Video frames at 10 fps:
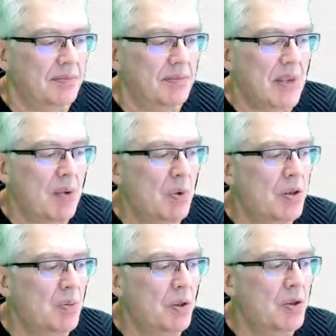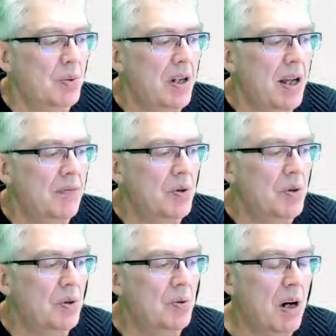and what you would have to
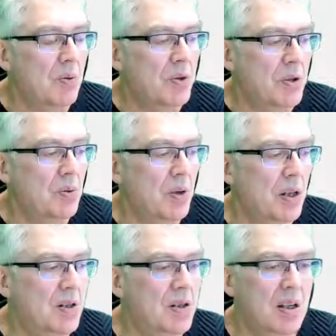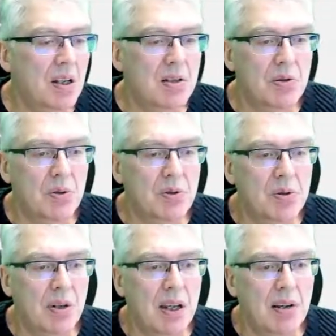do now too is
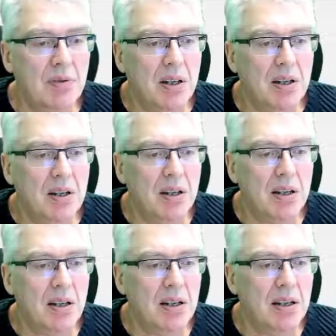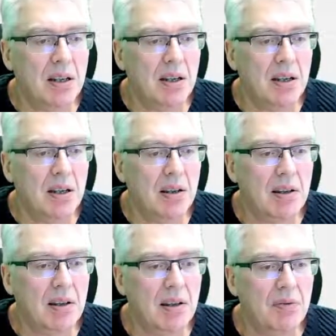also here in
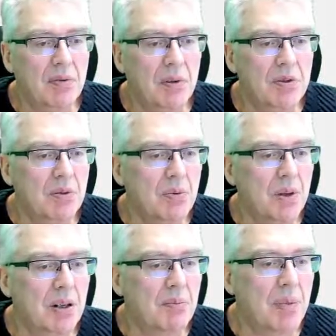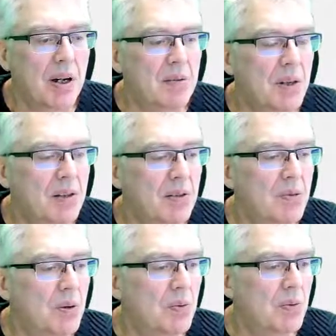functional way of parameter
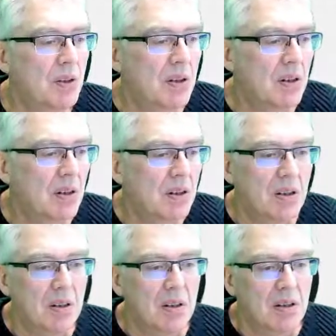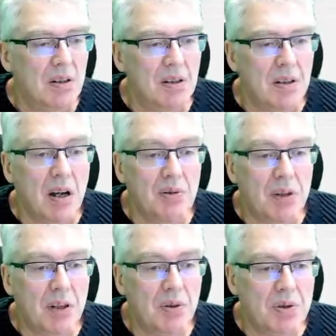view. Yeah,
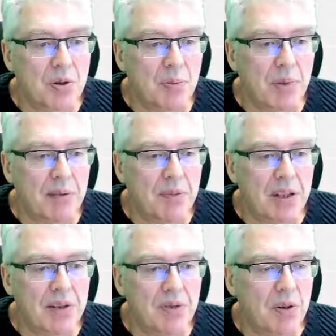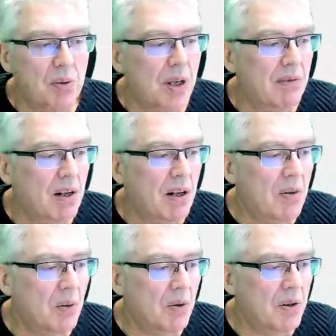I could show parameter view. Here are
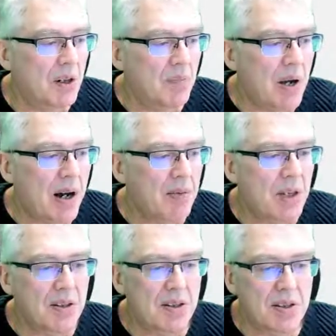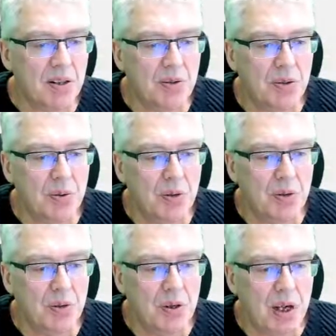all the parameters that you
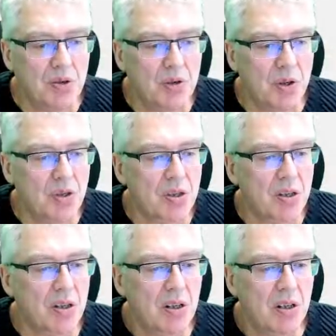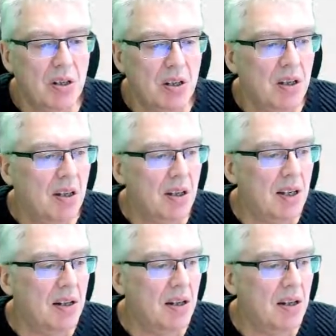could adjust in